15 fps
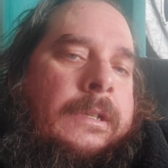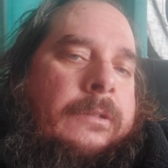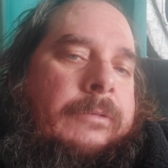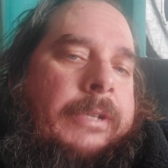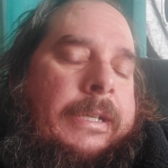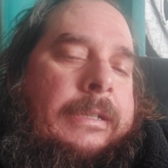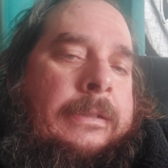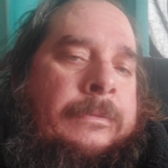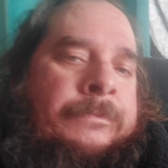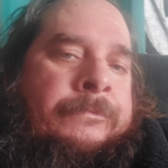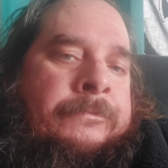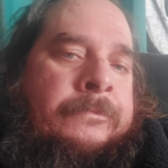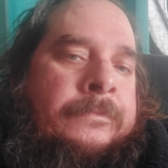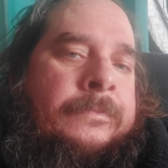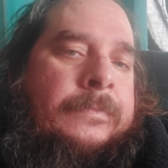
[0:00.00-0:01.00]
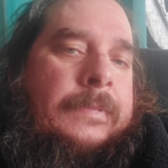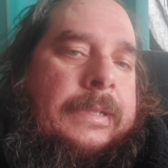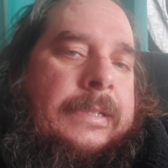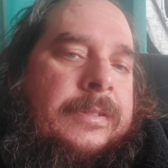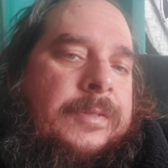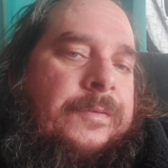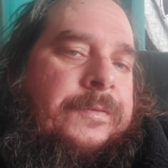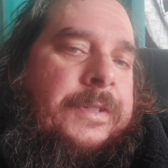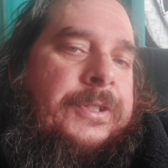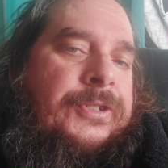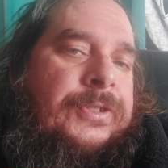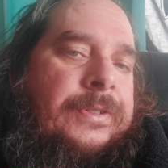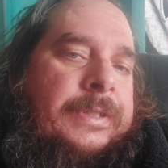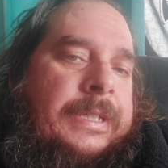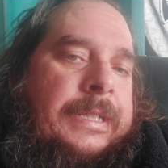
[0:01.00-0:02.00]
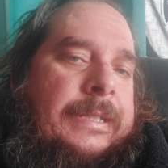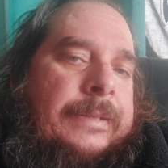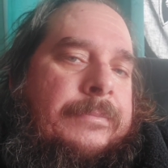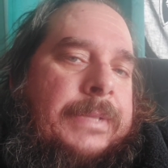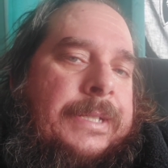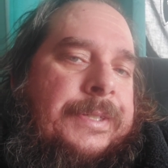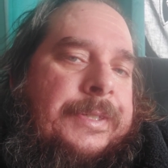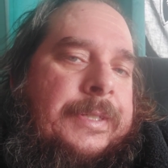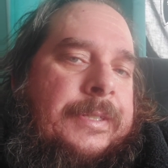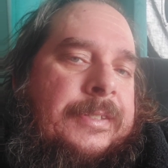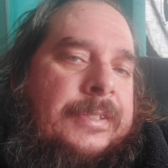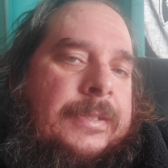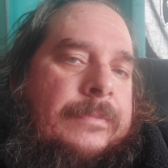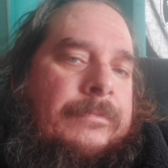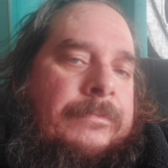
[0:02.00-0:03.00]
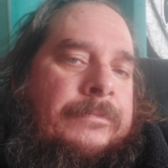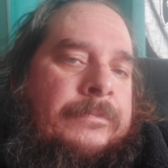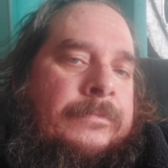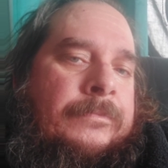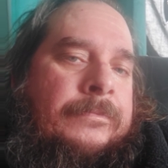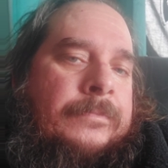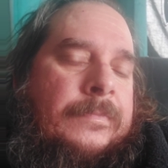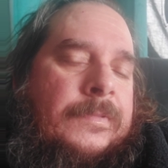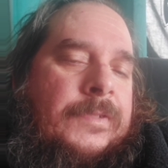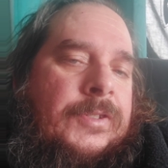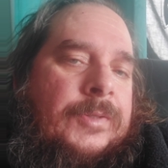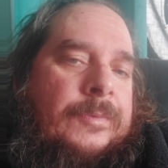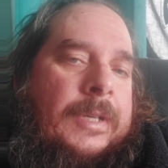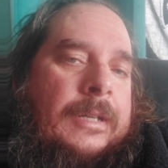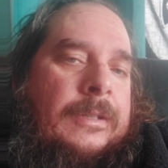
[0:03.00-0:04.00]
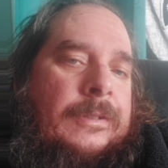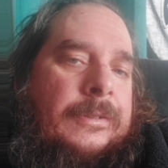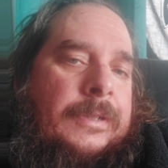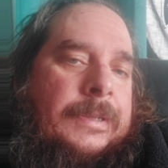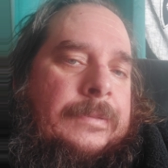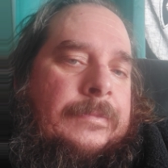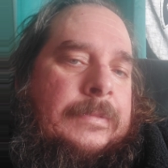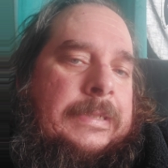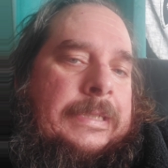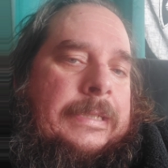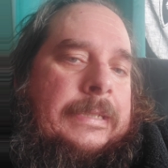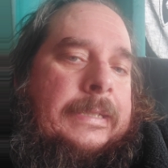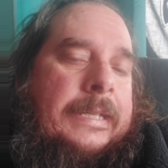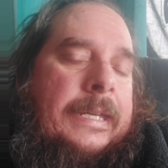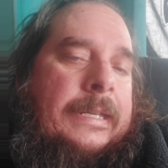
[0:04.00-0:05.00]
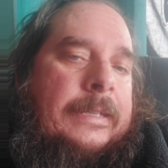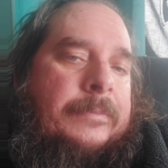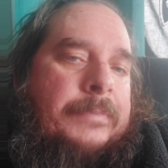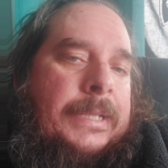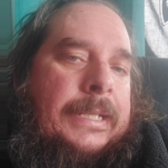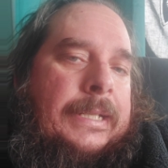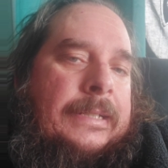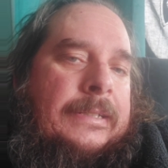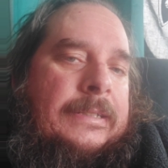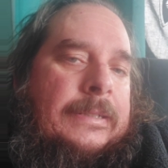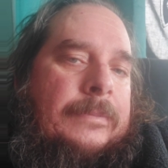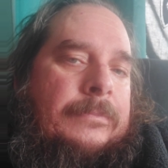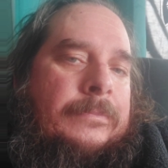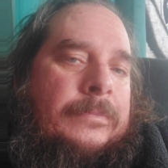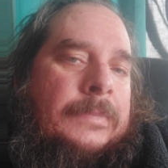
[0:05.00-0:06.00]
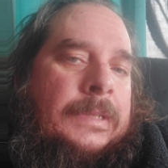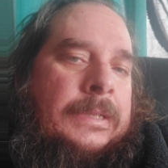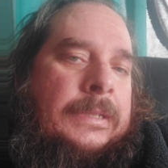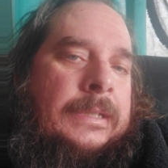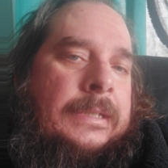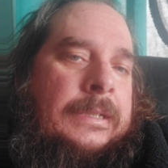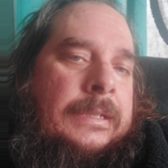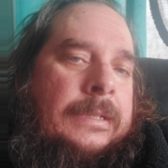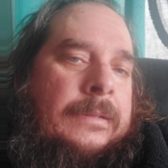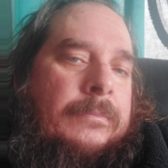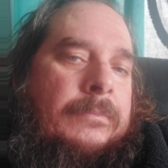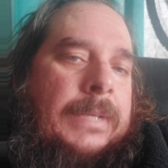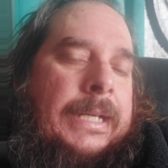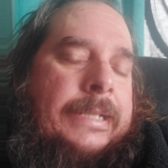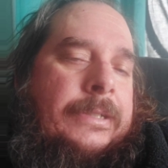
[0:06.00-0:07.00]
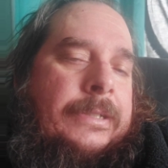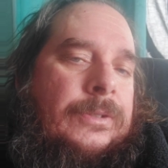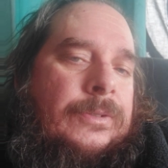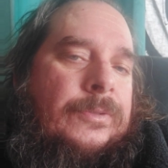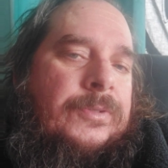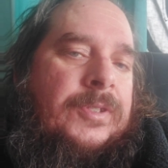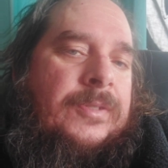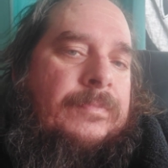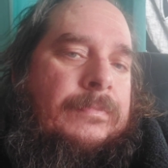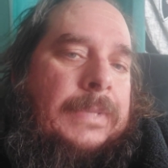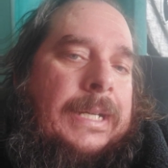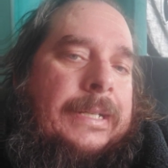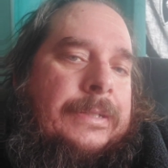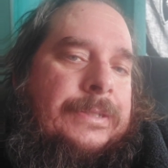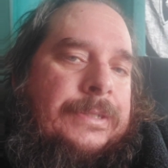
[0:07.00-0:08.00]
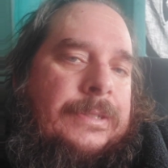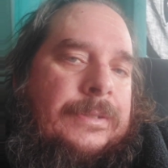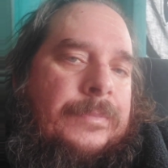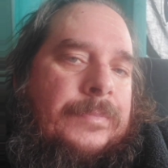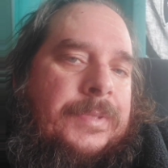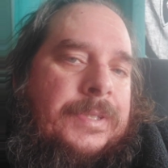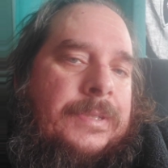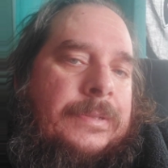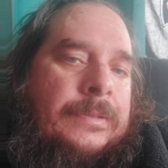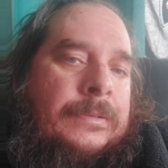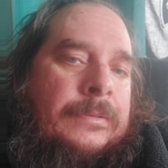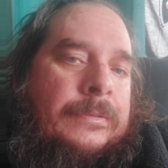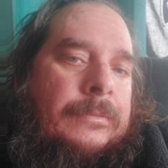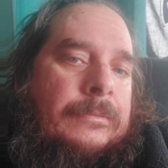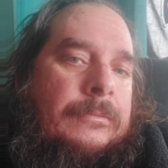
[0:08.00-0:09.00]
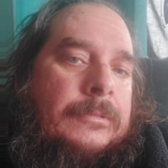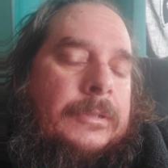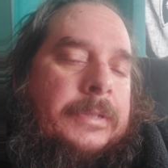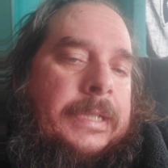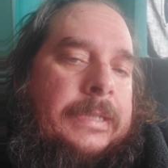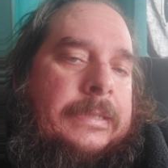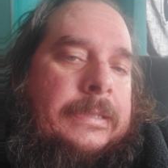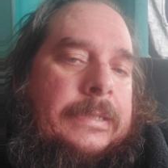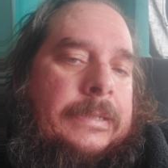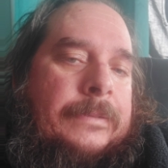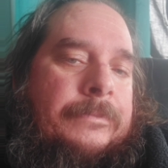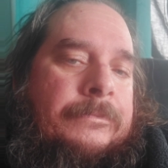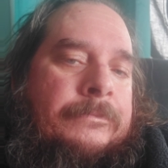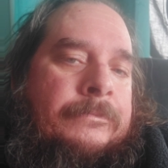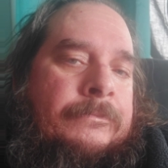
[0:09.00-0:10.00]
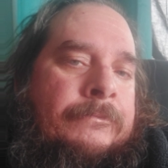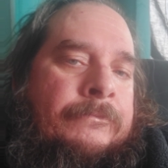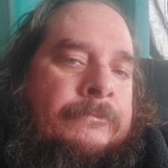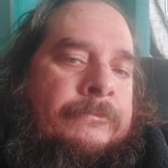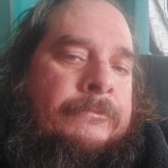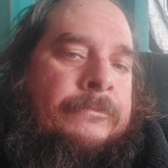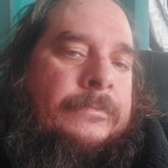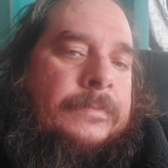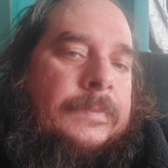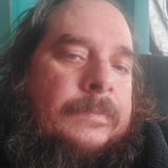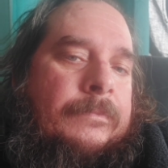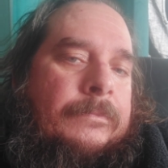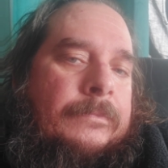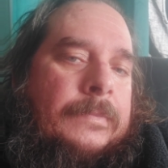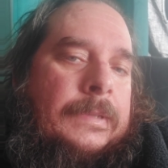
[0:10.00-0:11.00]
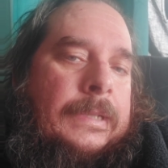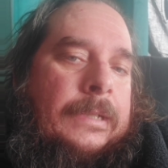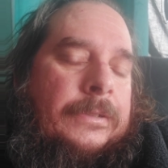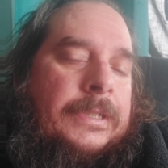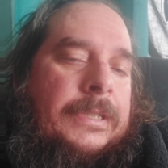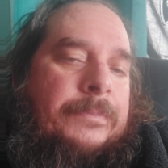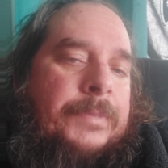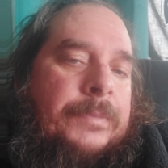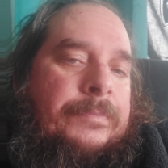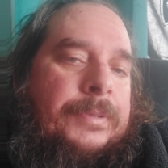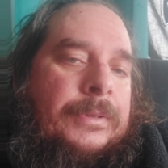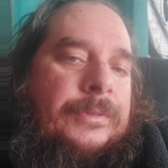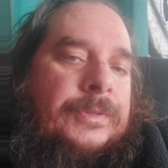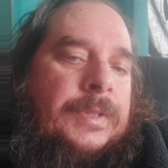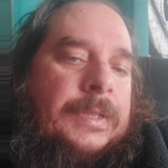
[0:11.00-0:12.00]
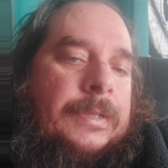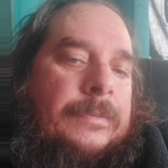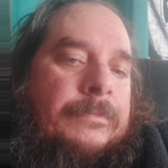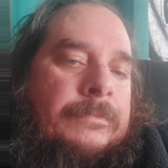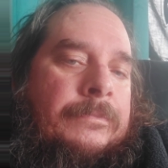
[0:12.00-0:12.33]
Well, it's officially in my system, swallowed and didn't gag it back up. My dose, my terms. We'll get there. I'll keep you posted.